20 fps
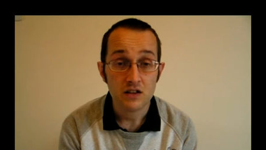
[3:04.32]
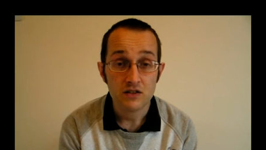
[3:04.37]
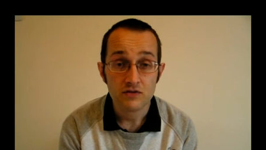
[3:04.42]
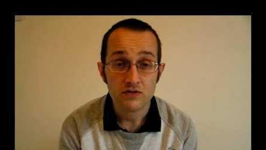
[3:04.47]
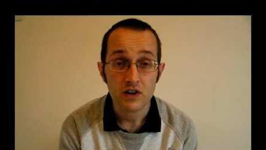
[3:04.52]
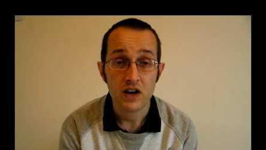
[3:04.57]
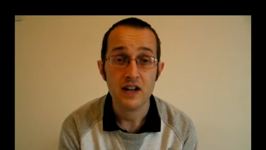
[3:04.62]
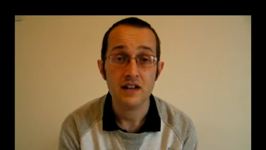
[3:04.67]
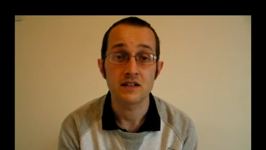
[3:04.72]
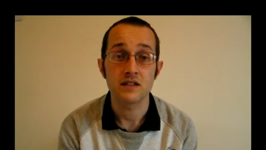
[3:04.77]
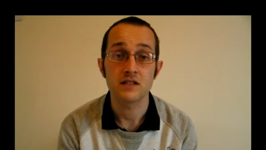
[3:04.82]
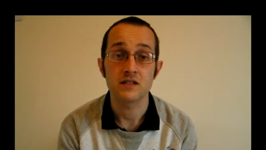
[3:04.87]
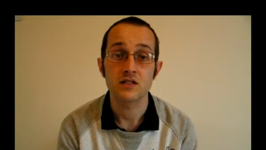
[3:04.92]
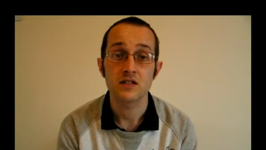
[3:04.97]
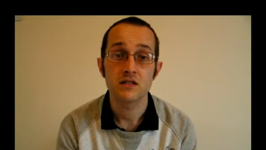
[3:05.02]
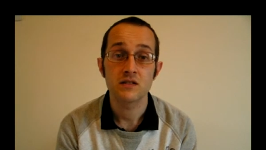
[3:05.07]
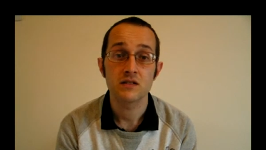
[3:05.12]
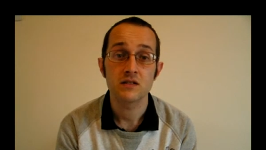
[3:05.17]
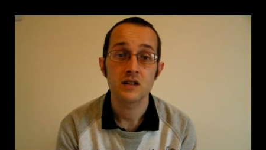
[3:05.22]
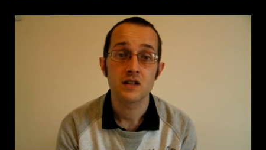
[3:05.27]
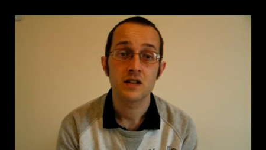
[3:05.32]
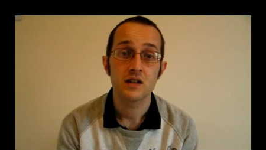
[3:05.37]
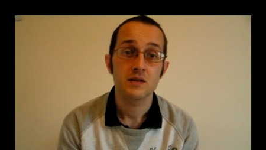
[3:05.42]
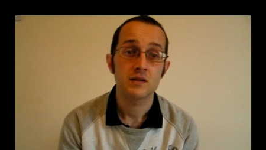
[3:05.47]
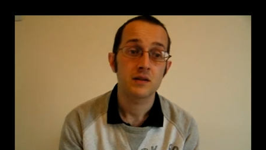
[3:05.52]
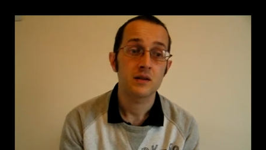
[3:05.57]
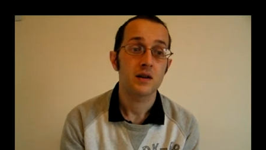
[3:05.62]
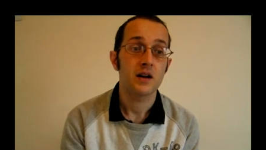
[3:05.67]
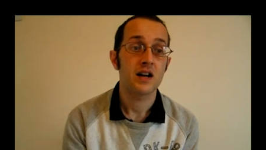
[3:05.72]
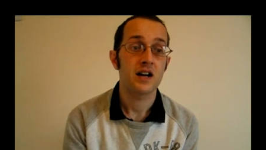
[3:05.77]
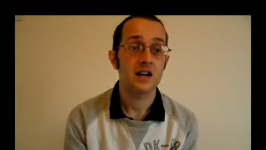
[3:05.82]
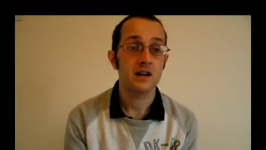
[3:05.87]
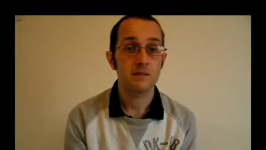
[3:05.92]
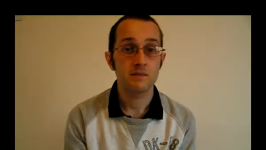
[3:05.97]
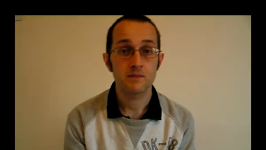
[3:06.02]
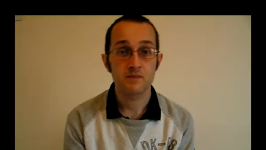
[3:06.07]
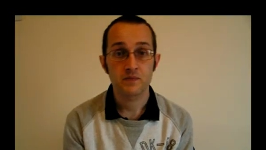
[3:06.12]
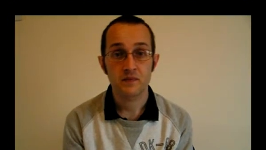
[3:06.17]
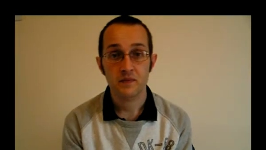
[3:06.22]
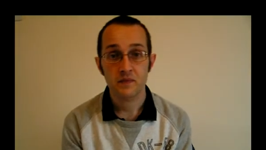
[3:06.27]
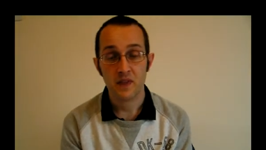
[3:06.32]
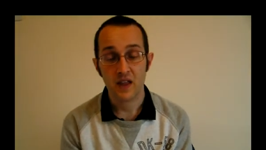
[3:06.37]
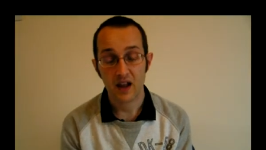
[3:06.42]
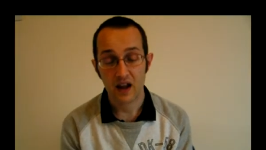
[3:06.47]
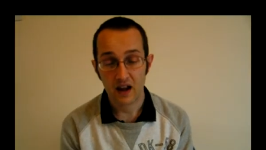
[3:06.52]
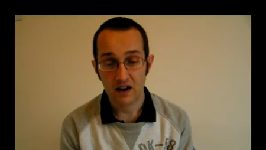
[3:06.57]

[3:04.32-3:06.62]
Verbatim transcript: tell your friends. Um,